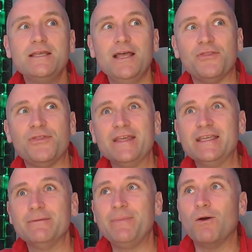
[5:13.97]
and think
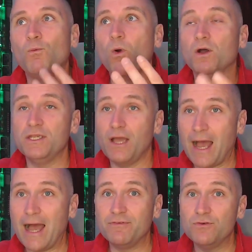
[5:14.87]
about what you
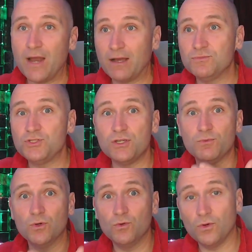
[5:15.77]
have around you
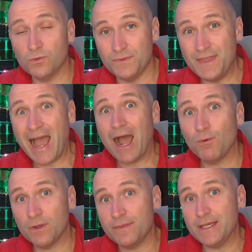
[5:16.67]
all now
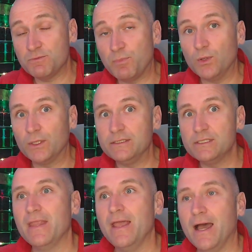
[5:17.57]
at this point.